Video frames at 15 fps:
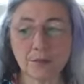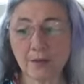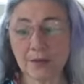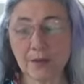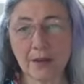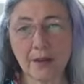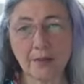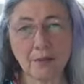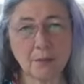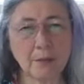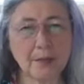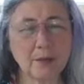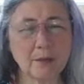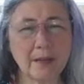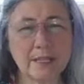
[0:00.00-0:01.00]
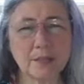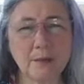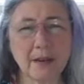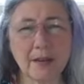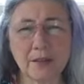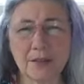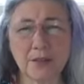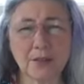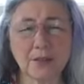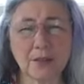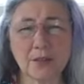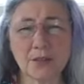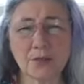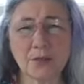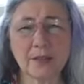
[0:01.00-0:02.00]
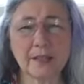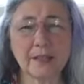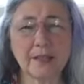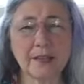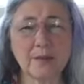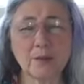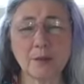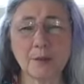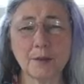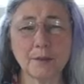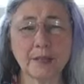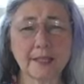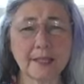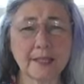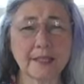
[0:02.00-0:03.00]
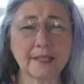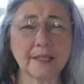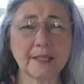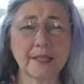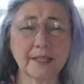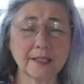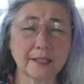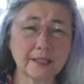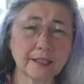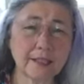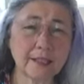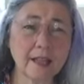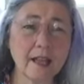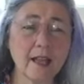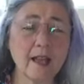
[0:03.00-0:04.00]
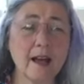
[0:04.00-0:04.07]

where you have a big red spot on your dog's front leg from him licking and licking and licking.